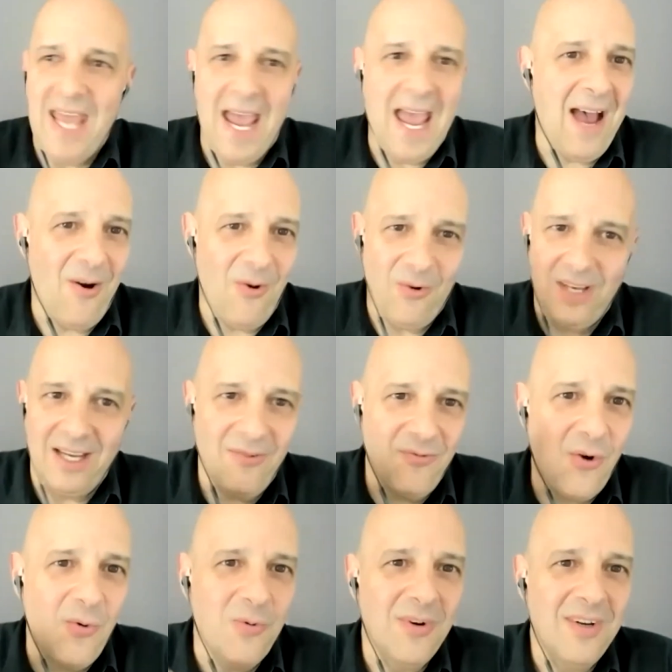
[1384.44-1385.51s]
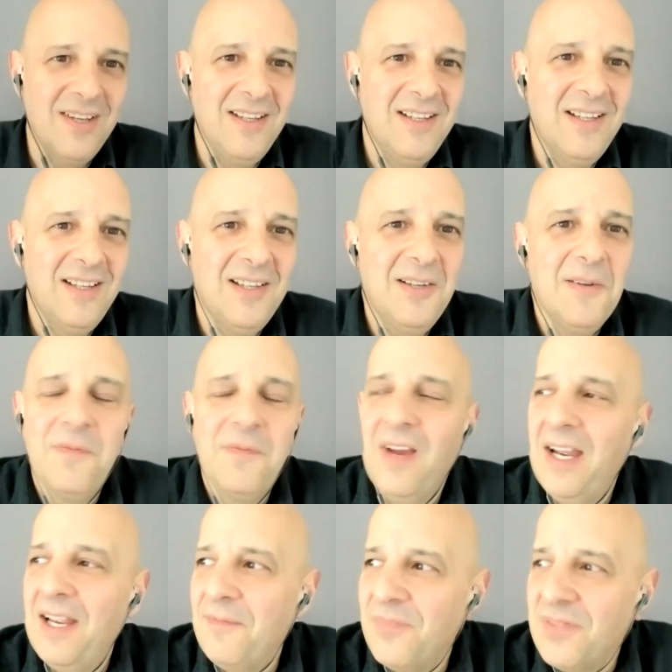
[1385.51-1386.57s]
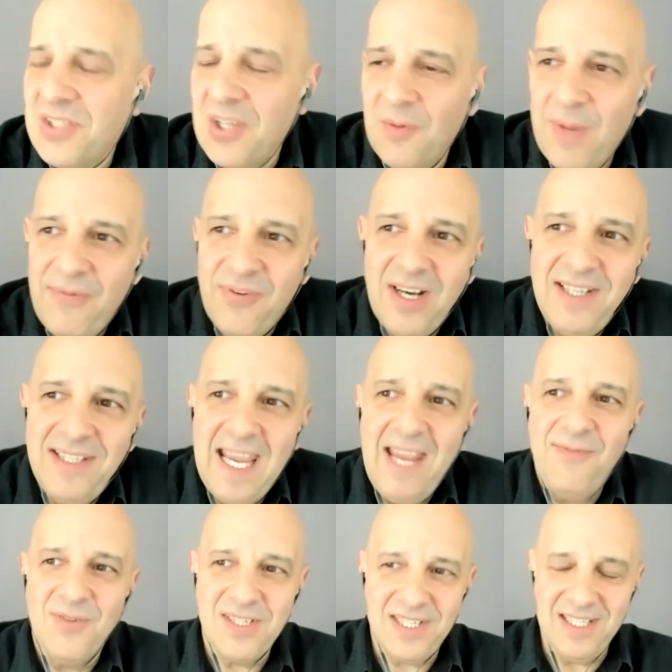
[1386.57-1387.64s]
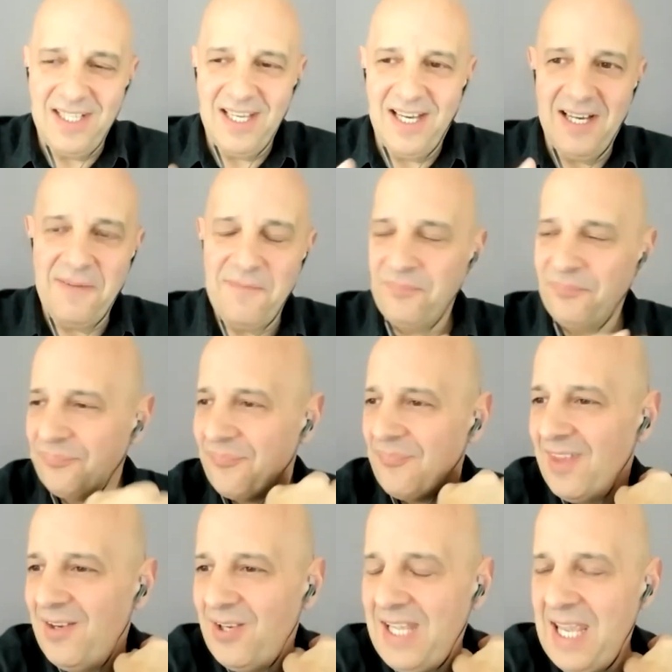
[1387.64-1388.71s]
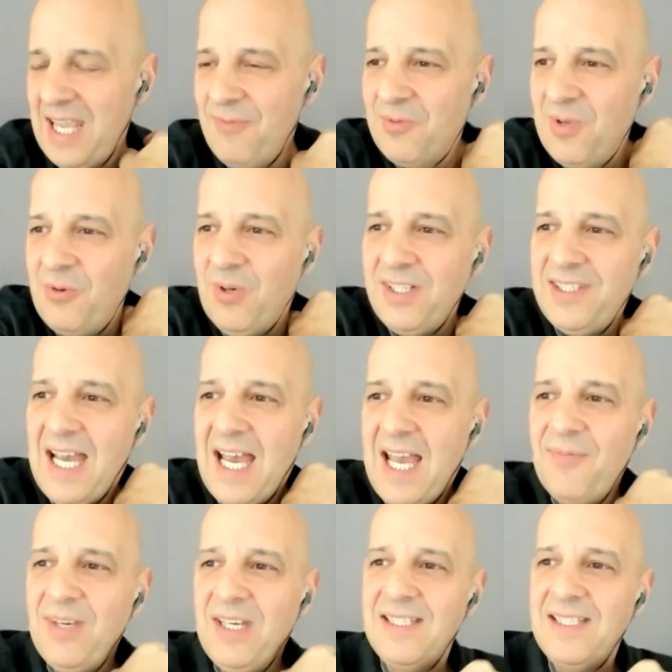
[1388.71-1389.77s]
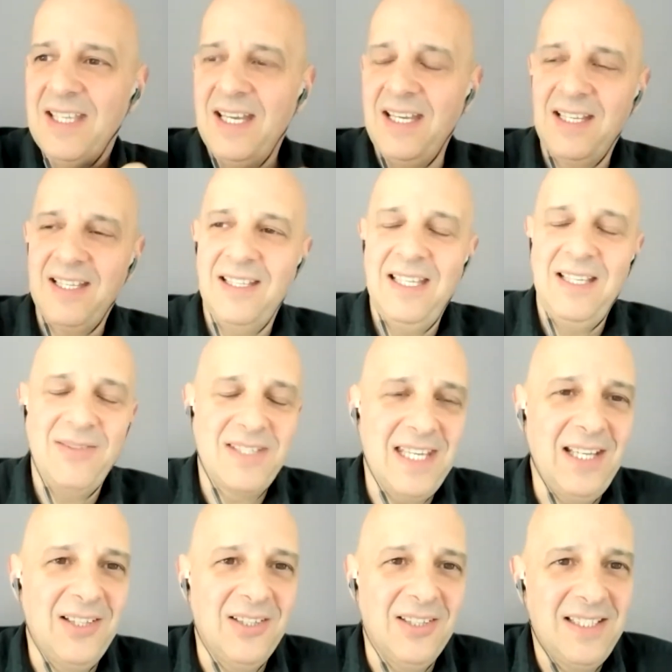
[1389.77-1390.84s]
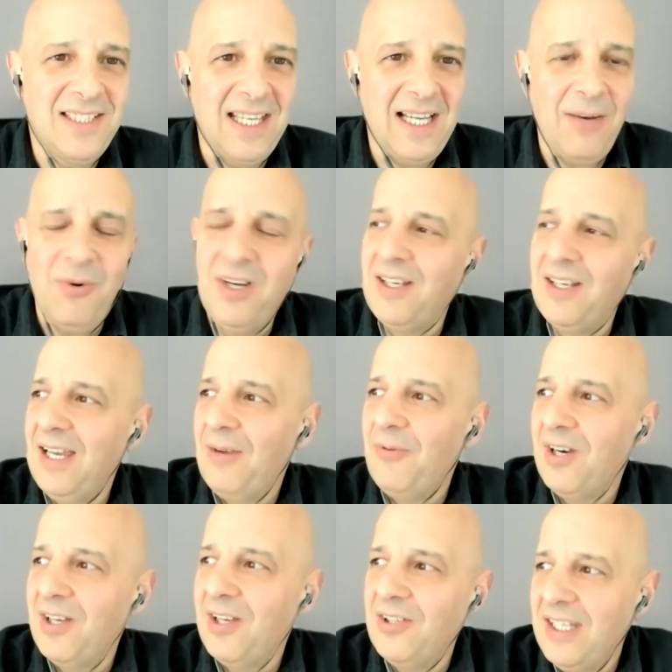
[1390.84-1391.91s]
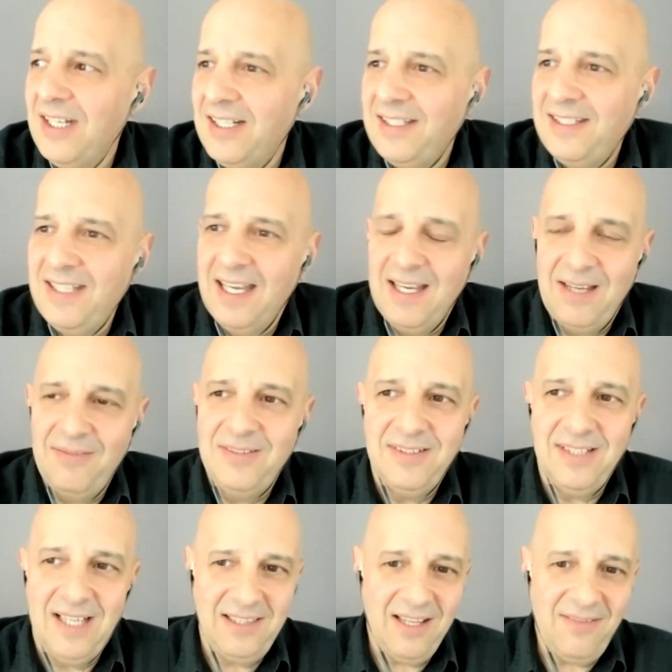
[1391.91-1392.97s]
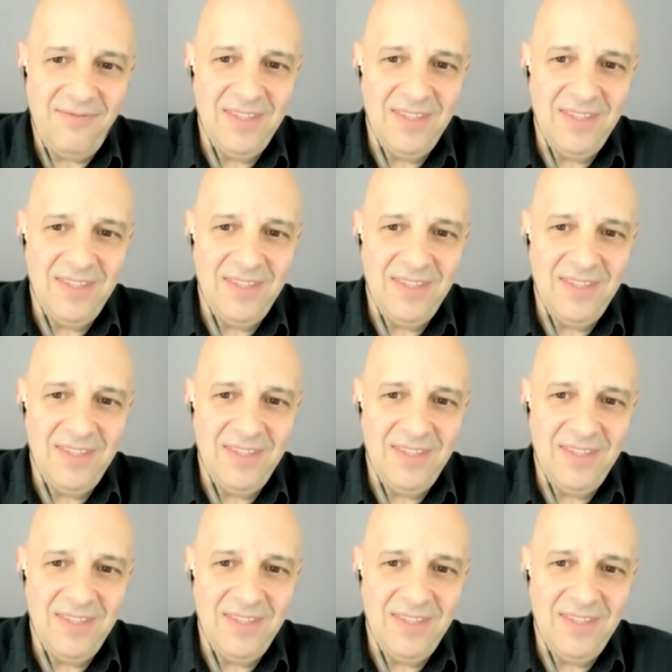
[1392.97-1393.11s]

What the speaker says: down, like, right. So my friend Dave came with me one time, and he's like, he was single. He's like, I want to go get I love